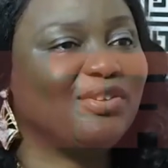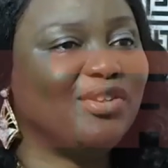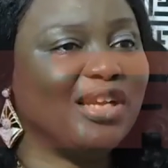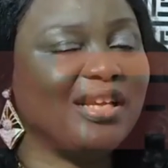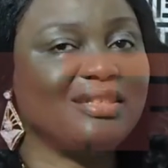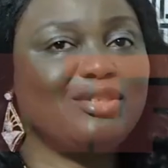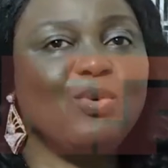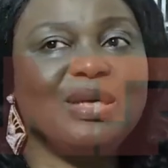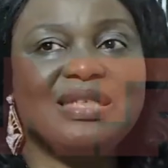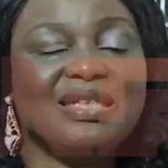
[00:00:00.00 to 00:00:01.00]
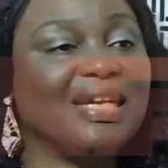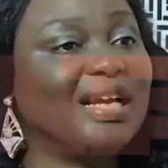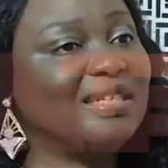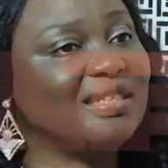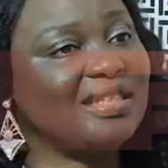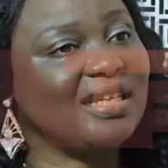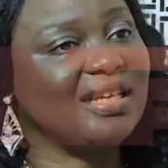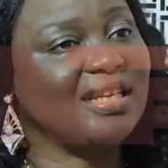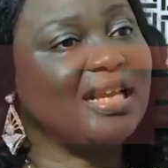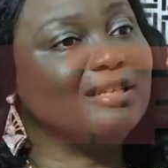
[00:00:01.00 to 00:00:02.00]
the
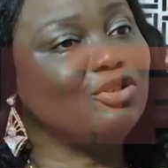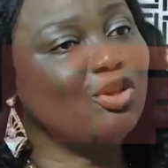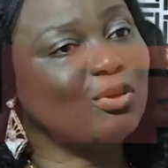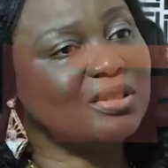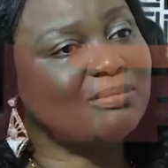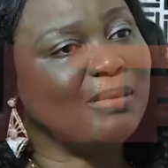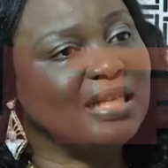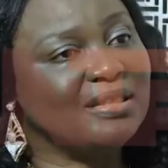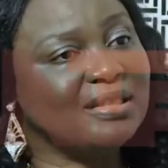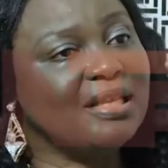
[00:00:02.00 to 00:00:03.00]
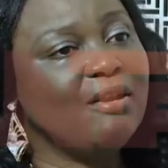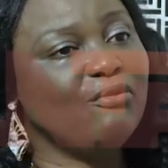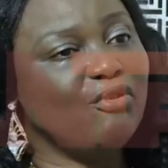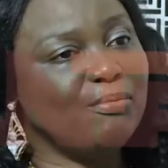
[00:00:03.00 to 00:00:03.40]
2019 endorsement for